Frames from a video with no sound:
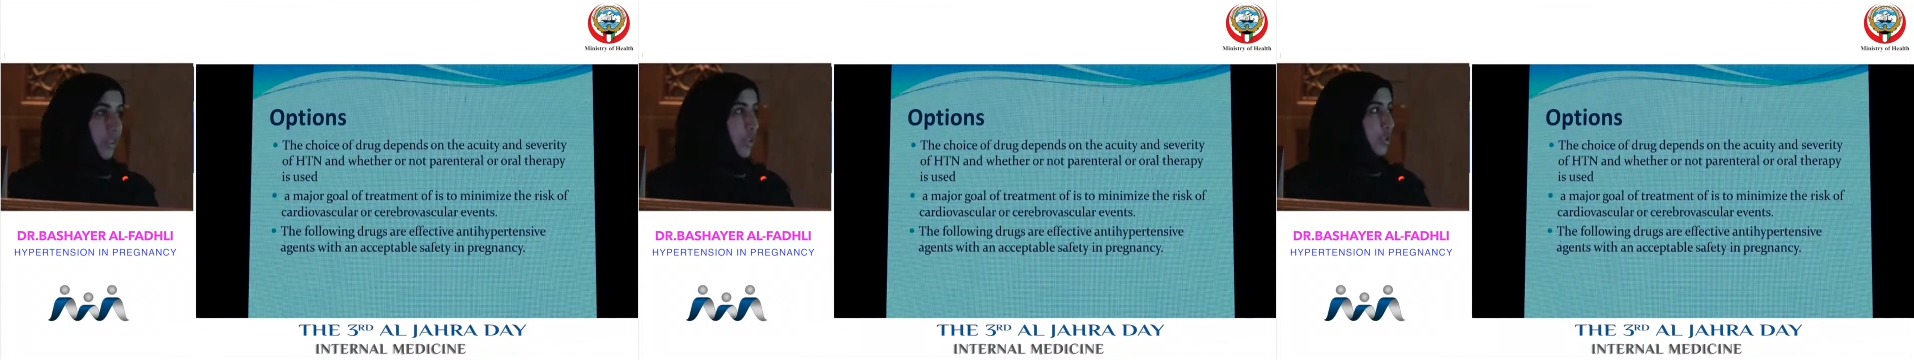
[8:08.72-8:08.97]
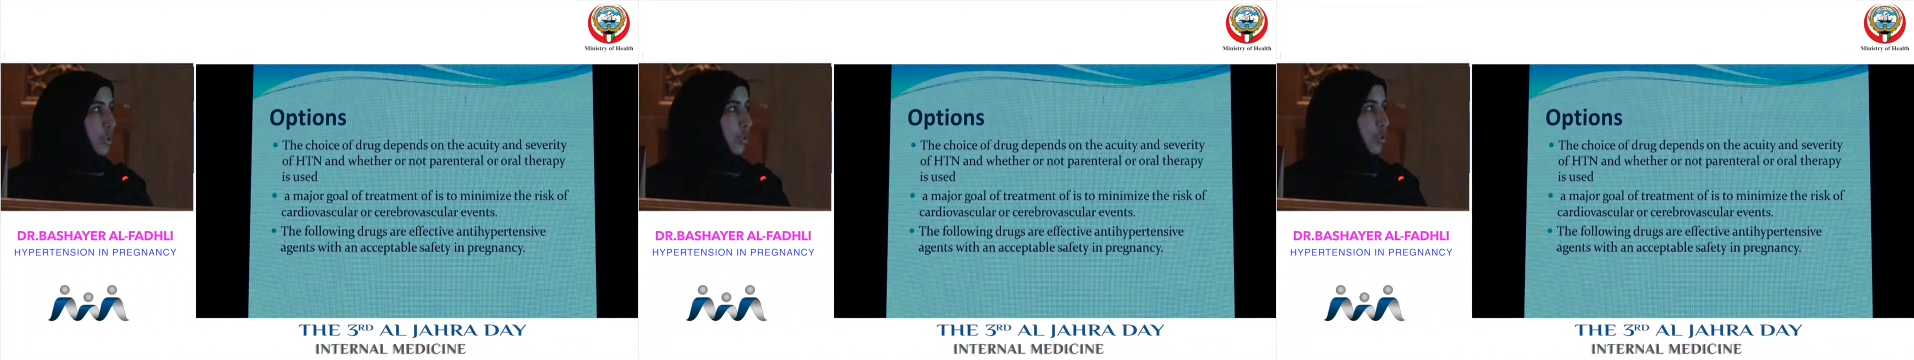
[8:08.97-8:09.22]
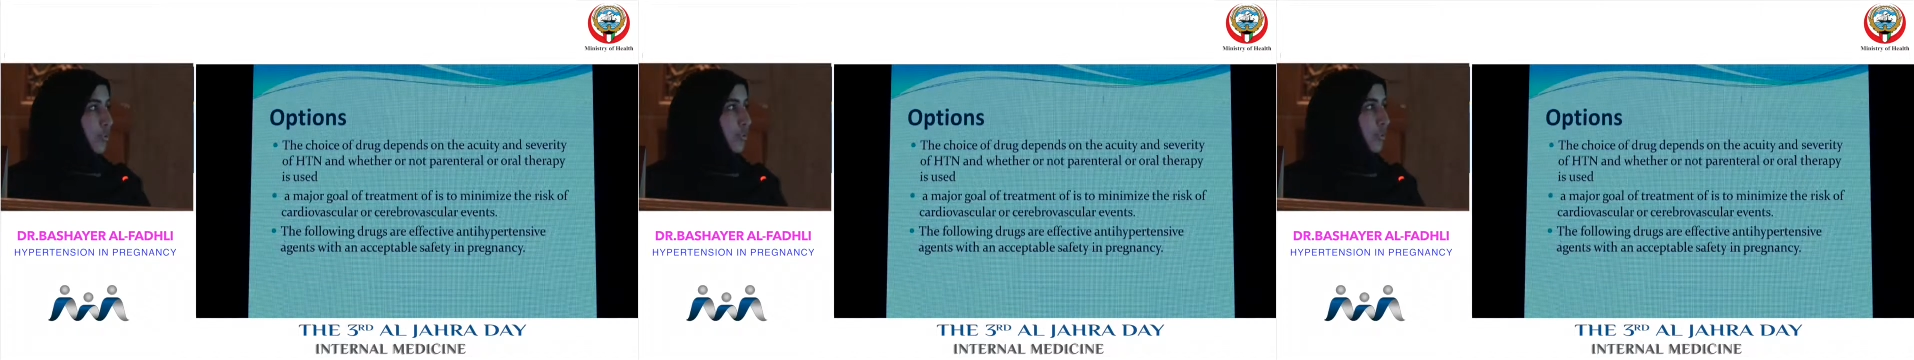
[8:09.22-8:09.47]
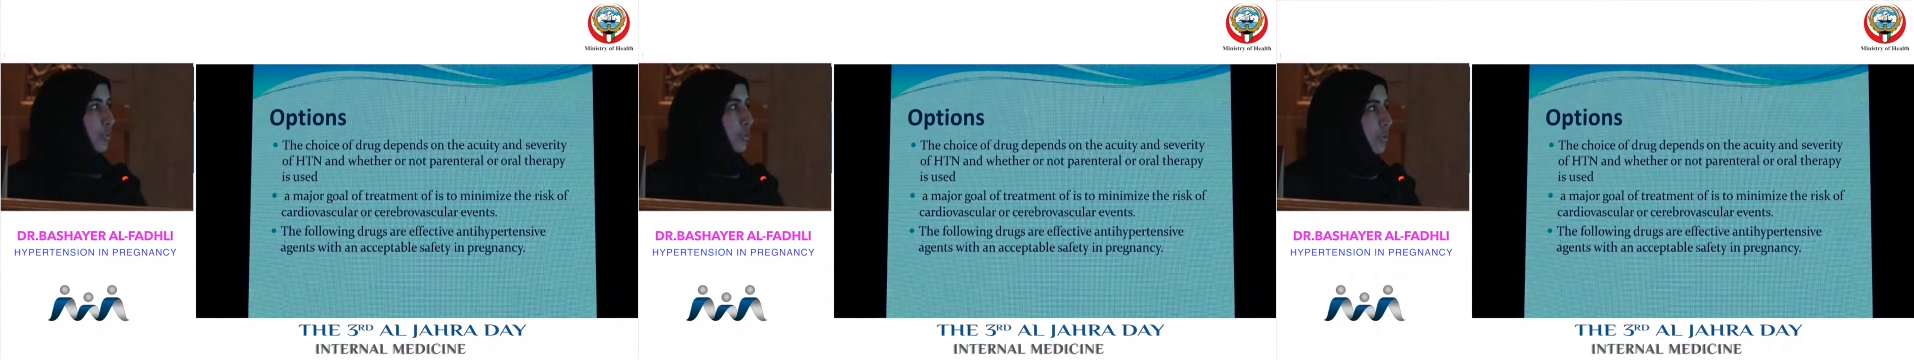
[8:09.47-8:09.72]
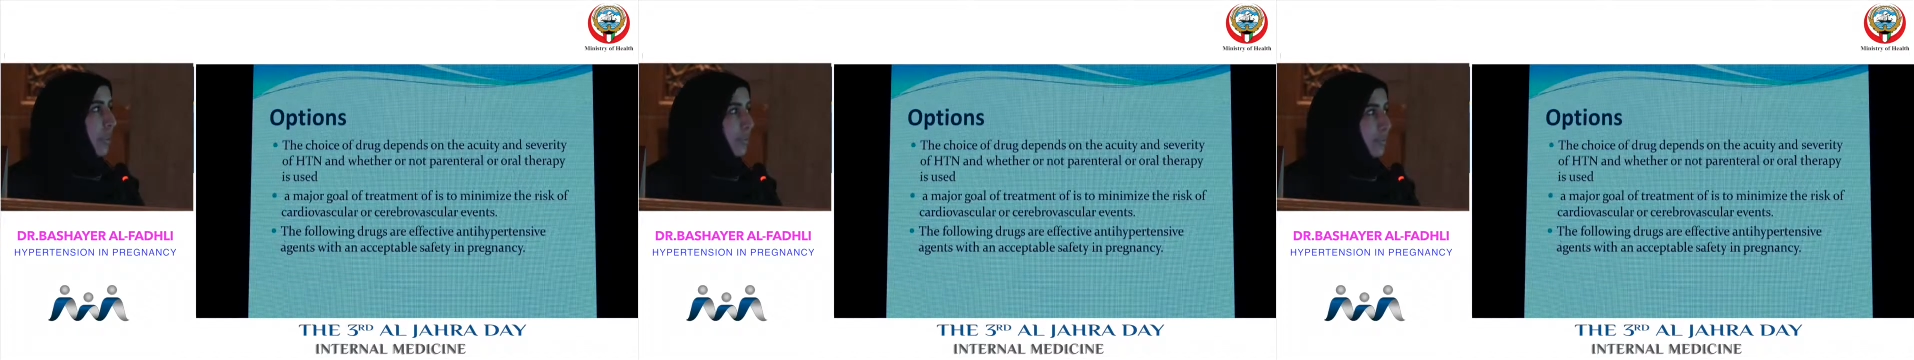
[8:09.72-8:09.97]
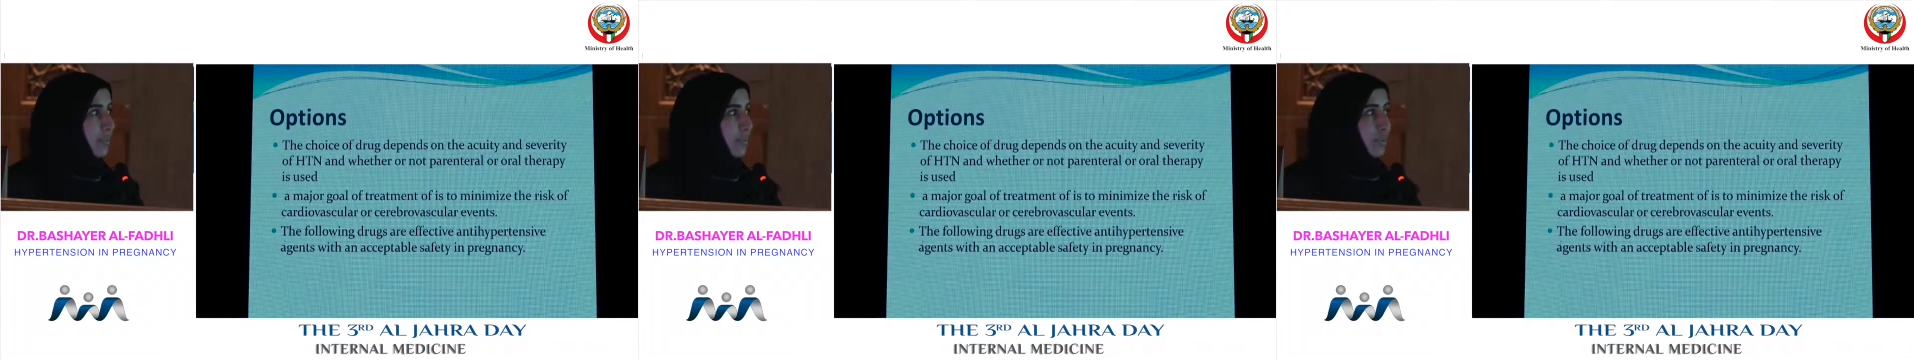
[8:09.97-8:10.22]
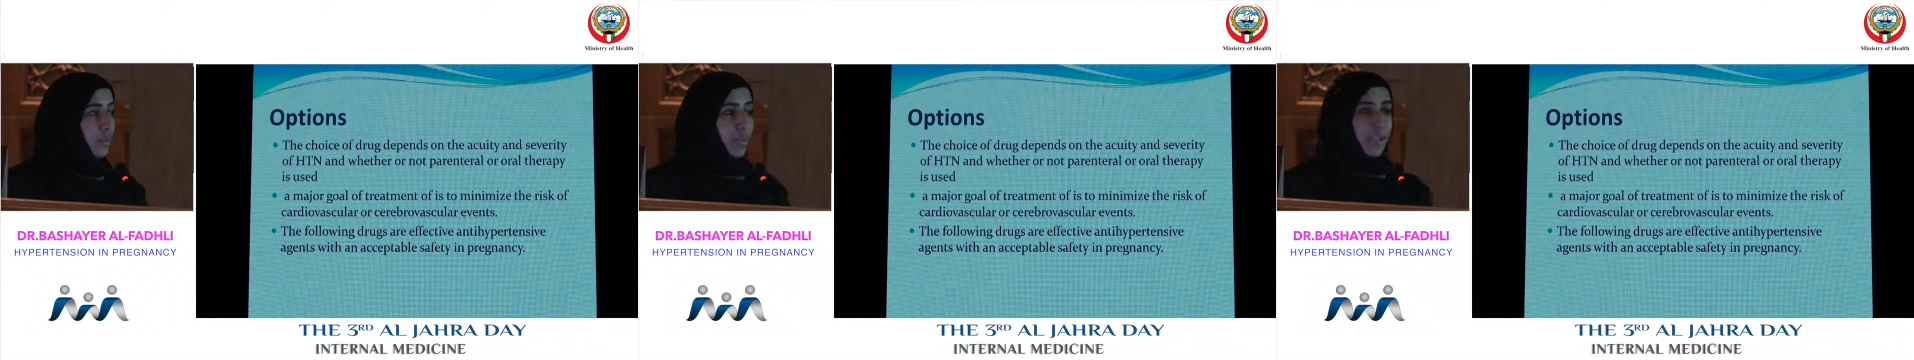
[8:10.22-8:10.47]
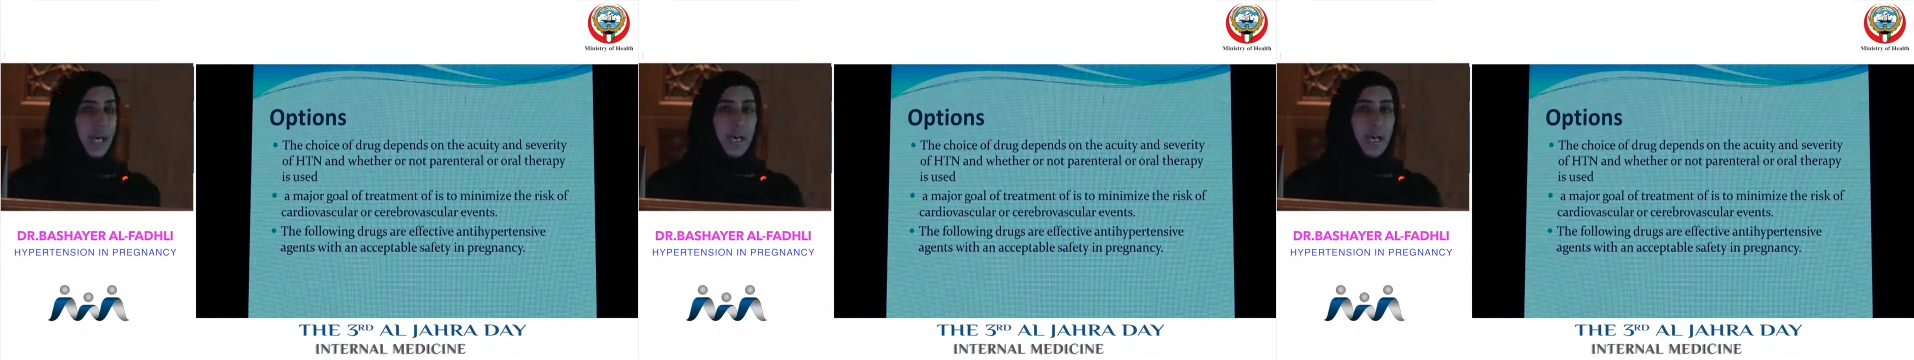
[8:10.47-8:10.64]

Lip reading: The choice of your drug depends on the